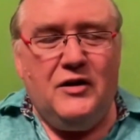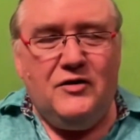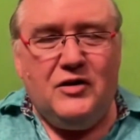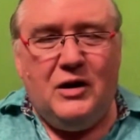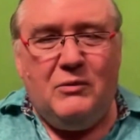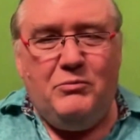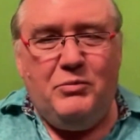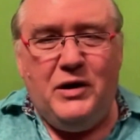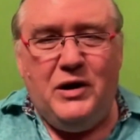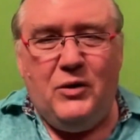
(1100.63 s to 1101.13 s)

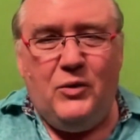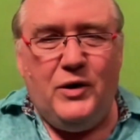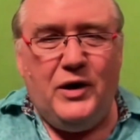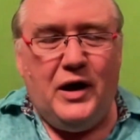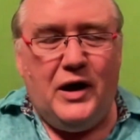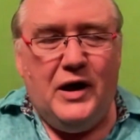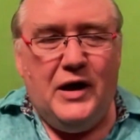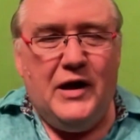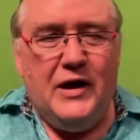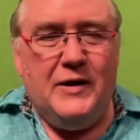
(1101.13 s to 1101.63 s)
Siberia,
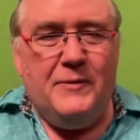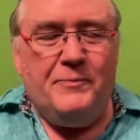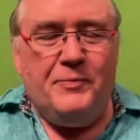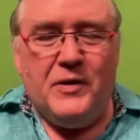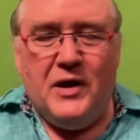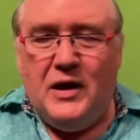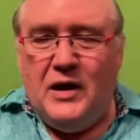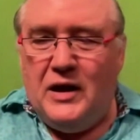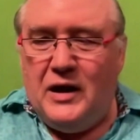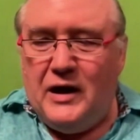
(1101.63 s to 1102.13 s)

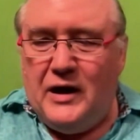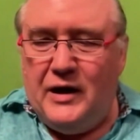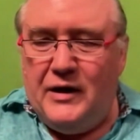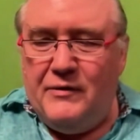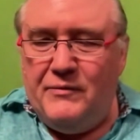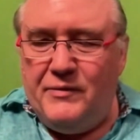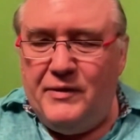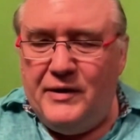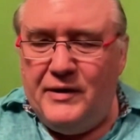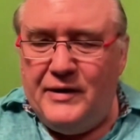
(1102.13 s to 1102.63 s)
uh,
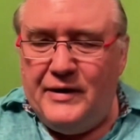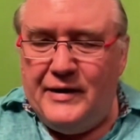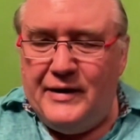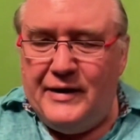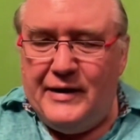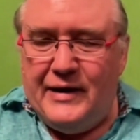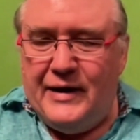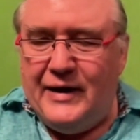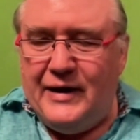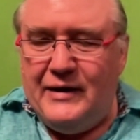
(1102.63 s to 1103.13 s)

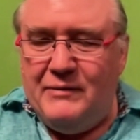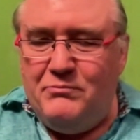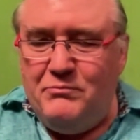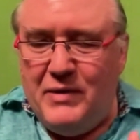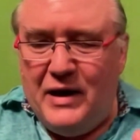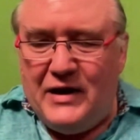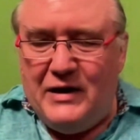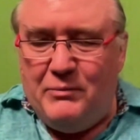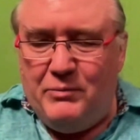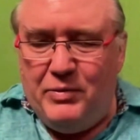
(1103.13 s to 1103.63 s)
in
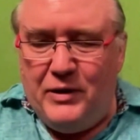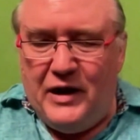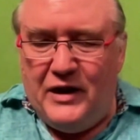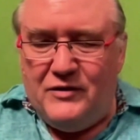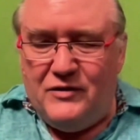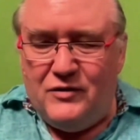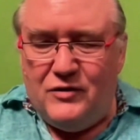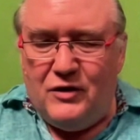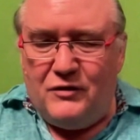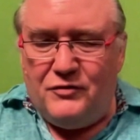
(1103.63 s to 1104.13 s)
many
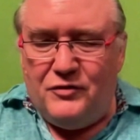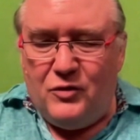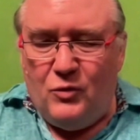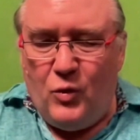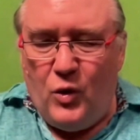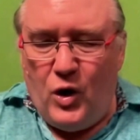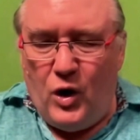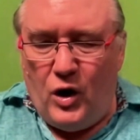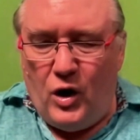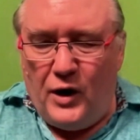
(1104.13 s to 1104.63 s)
places of the
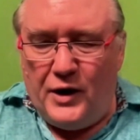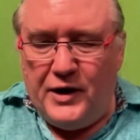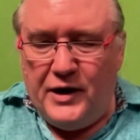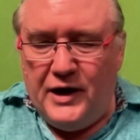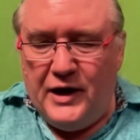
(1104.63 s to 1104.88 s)
world.